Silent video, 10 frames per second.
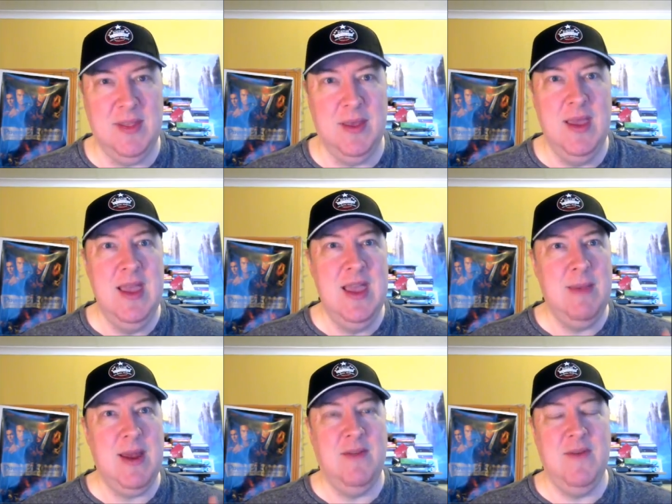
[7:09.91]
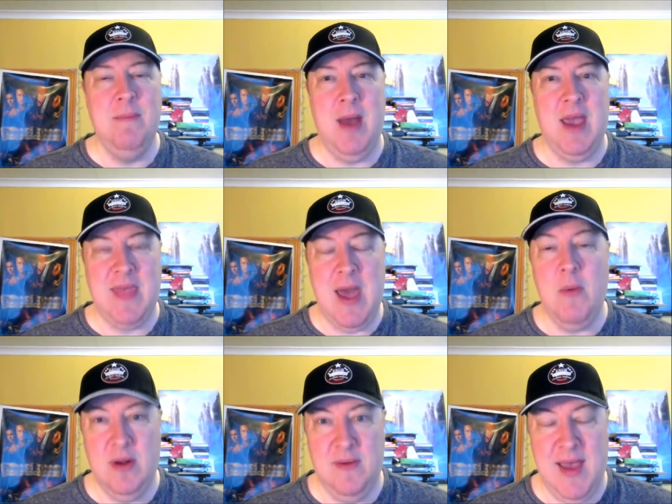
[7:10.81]
the amount of impact that
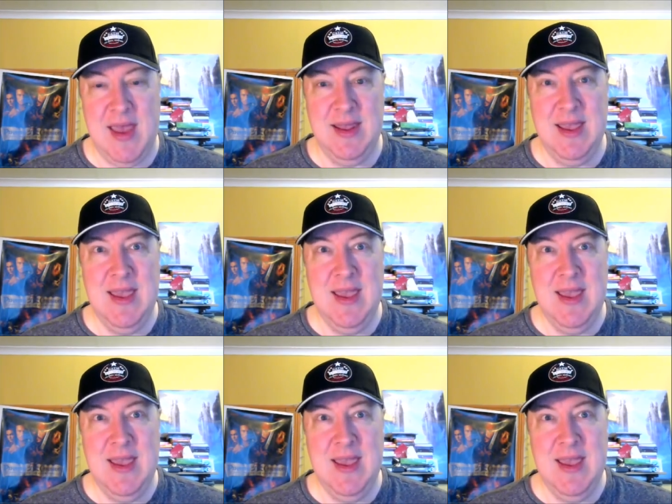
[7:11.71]
would have had.